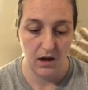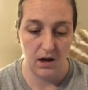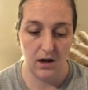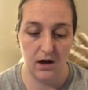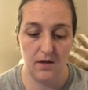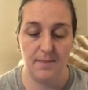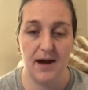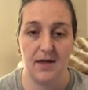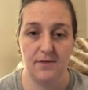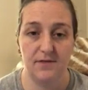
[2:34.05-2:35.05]
The
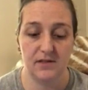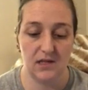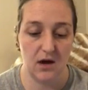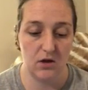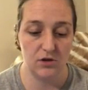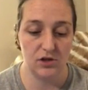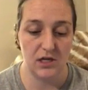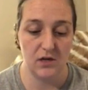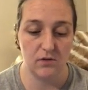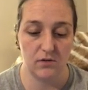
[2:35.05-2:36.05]

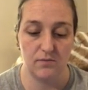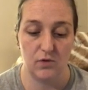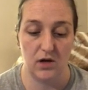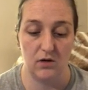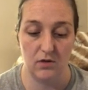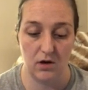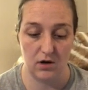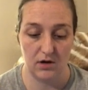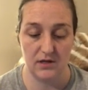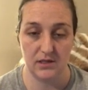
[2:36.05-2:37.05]
pathophysiology, well, the
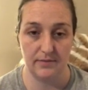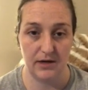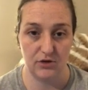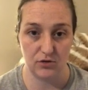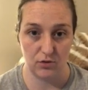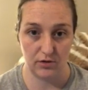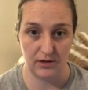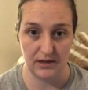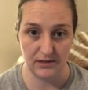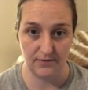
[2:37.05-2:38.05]
heart is the major organ
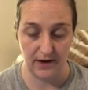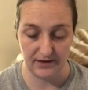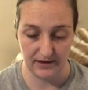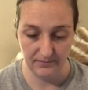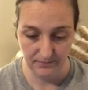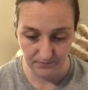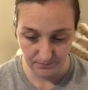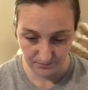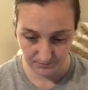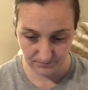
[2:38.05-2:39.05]
that's affected.
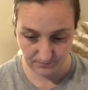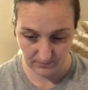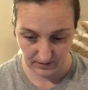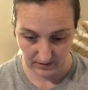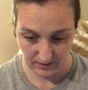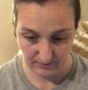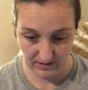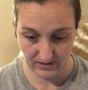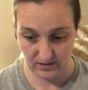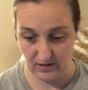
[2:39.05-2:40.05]
It
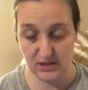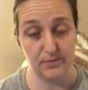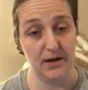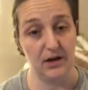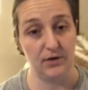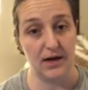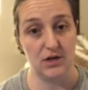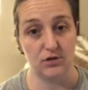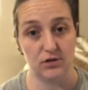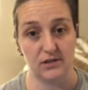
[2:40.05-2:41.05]
is caused by a
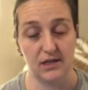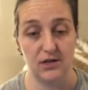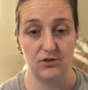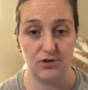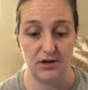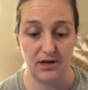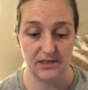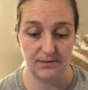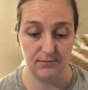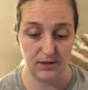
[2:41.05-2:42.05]
gradual or sudden
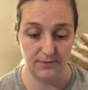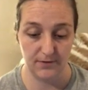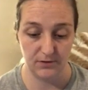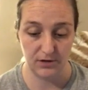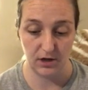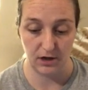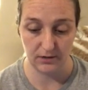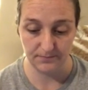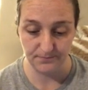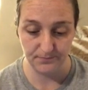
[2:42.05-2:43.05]
decrease in blood flow to the
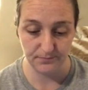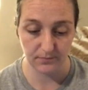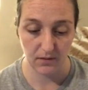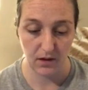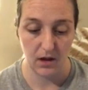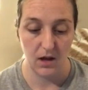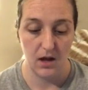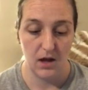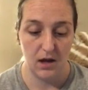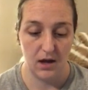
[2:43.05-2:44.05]
heart.
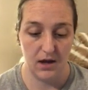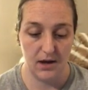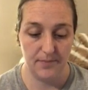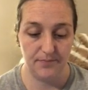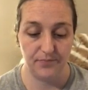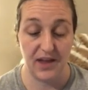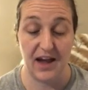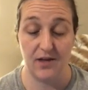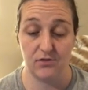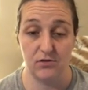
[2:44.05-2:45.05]

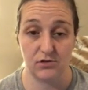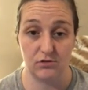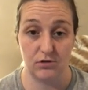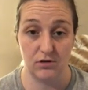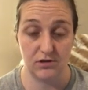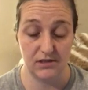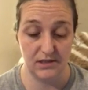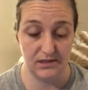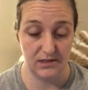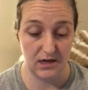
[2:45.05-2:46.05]
Atherosclerosis
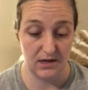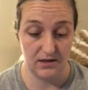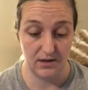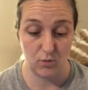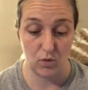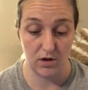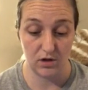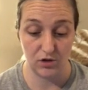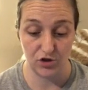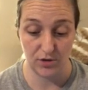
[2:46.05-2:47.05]
is the #1
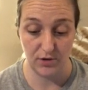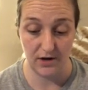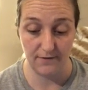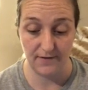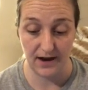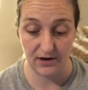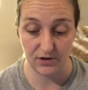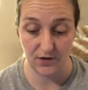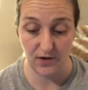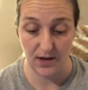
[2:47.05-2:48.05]
contributing
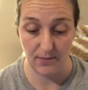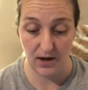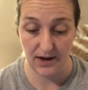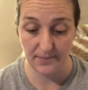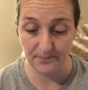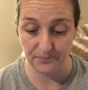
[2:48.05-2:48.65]
factor of MI.